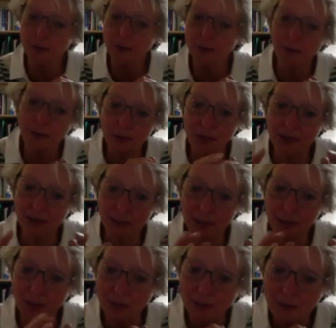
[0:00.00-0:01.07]
and we're doing a
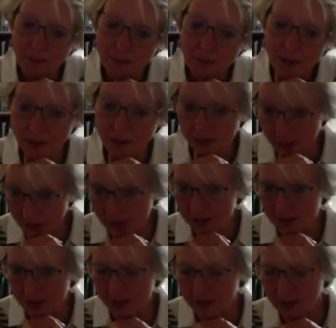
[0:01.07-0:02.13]
small
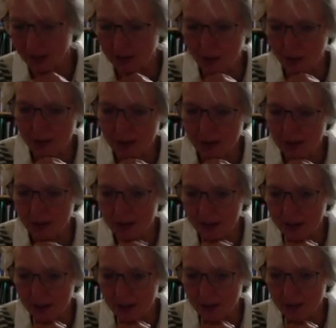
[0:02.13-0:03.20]
feasibility study with it in
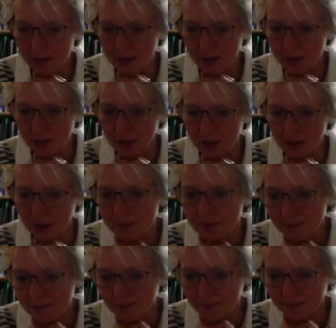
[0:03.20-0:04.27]
a month or two's
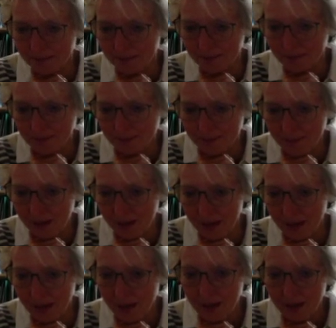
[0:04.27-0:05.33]
time. Excellent. And is
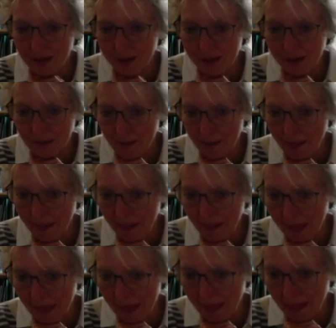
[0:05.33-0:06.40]
that showing some good
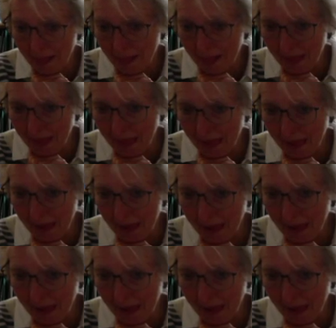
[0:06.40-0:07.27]
results with that work?